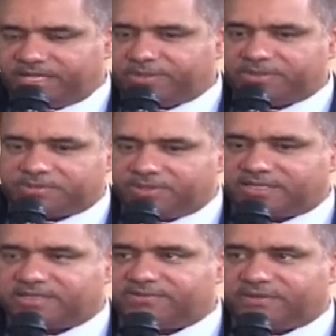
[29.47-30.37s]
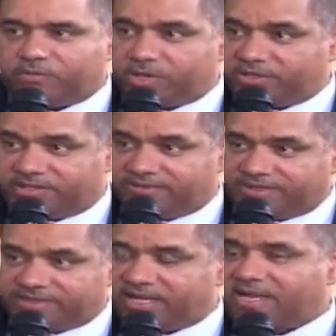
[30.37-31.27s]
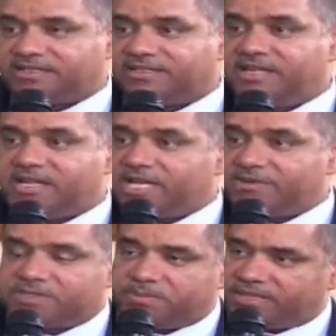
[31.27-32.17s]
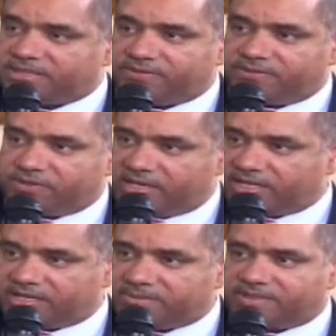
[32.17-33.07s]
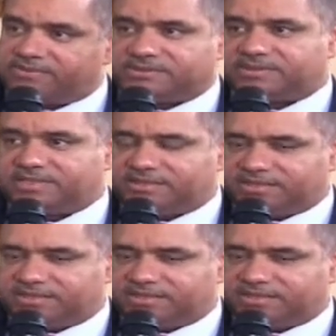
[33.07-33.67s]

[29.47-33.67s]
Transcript: irrespective of where you live on the island, irrespective of your income levels.